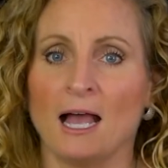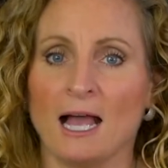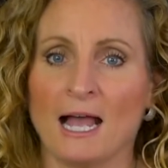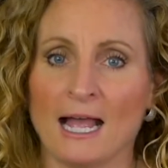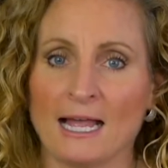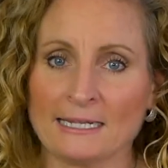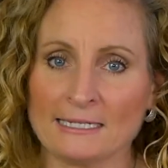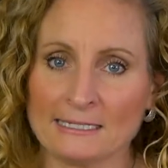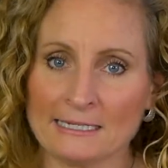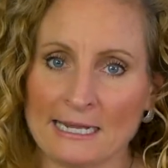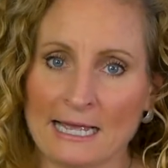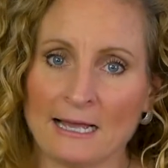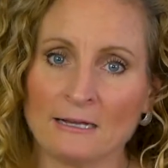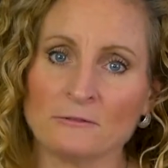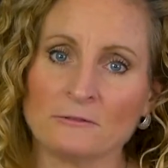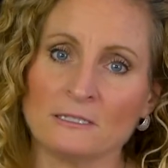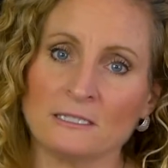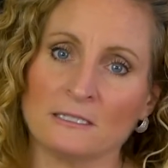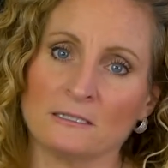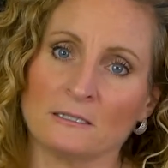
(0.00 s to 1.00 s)
I now
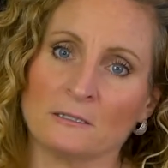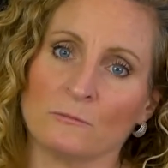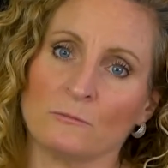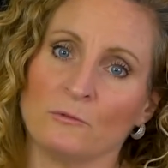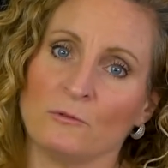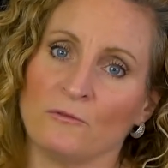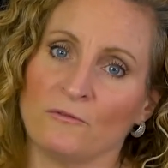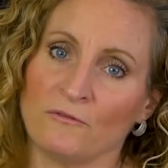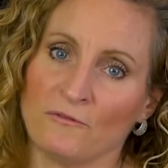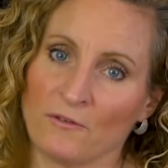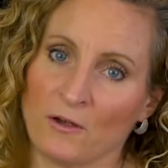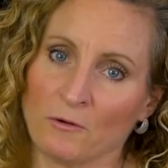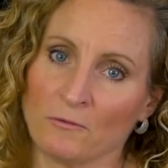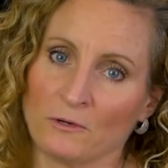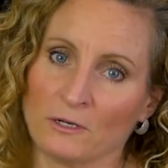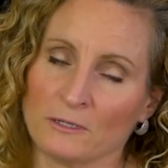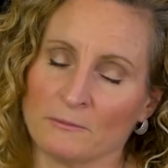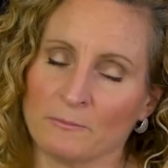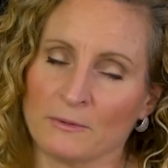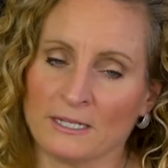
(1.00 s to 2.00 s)
need to move
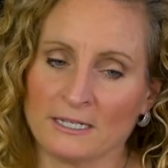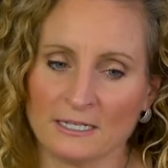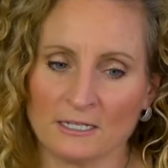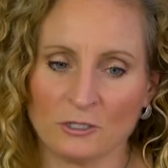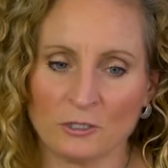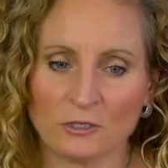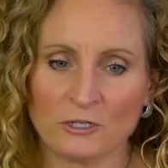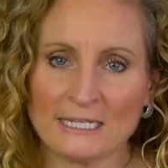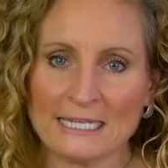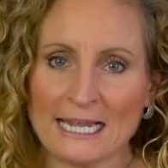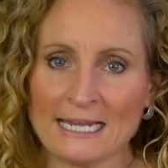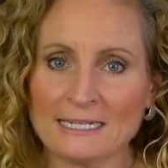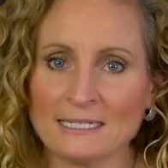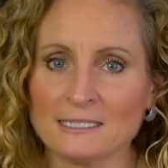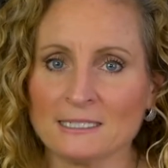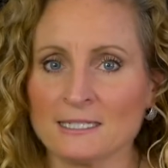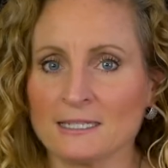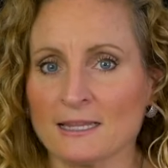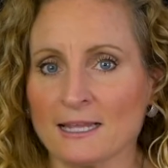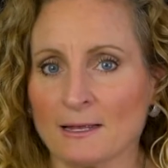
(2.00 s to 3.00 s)
forward. But you're
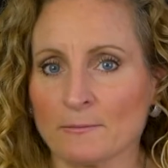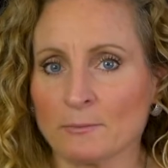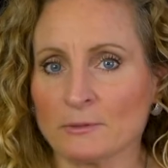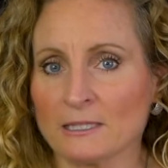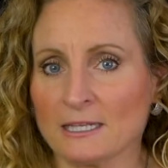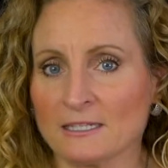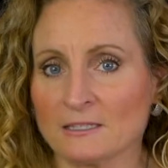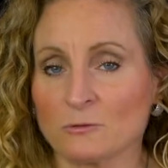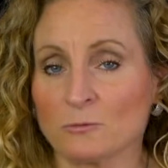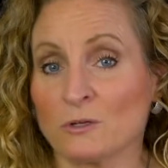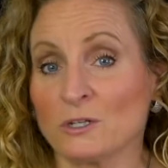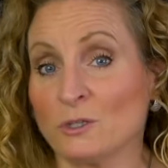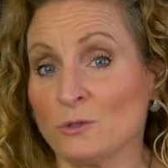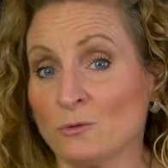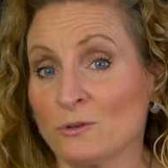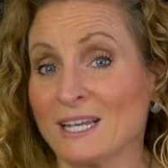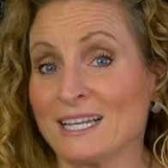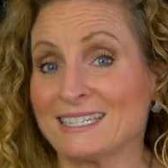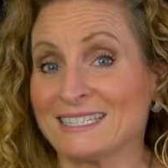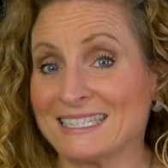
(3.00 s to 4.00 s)
getting to that place where
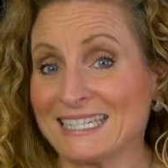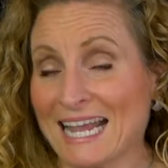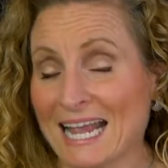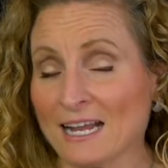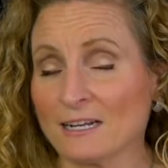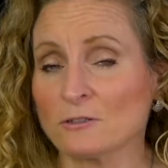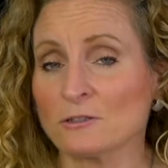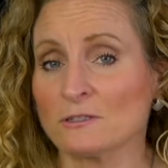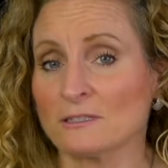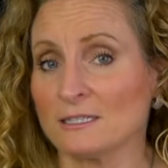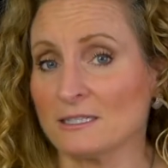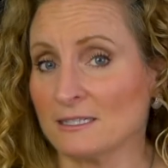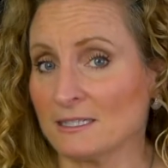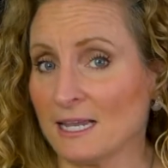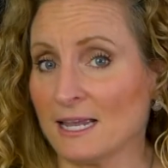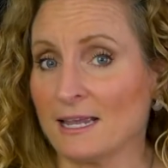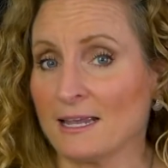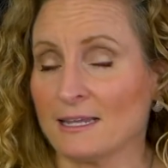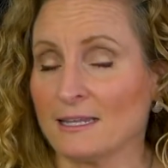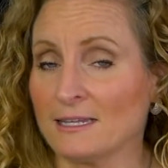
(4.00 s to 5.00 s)
you can actually
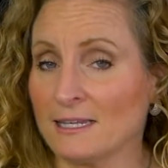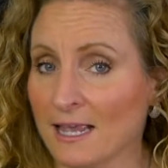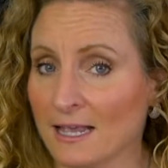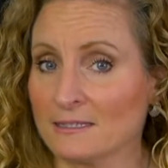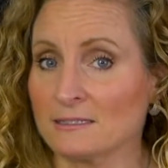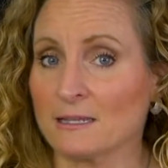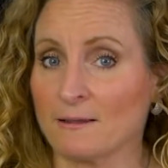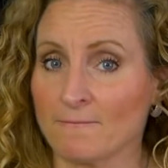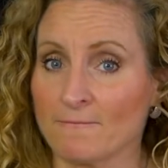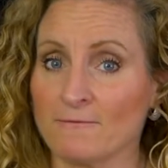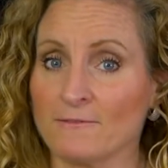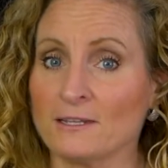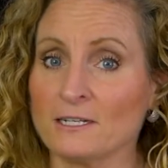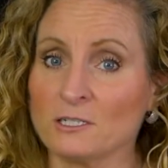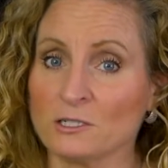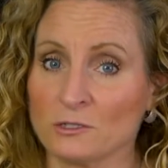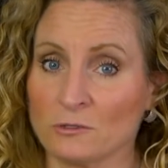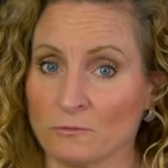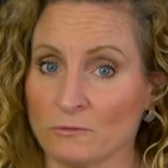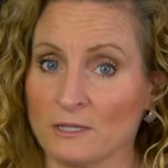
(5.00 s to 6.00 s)
say, yes, I'm
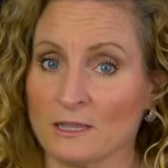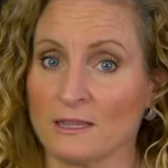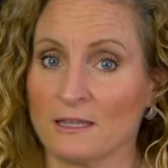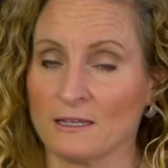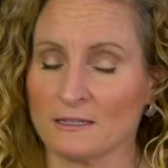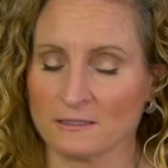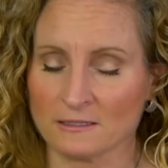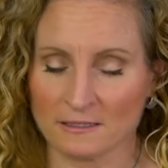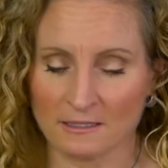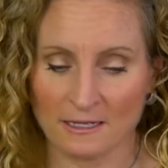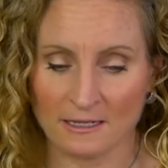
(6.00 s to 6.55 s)
finished with this.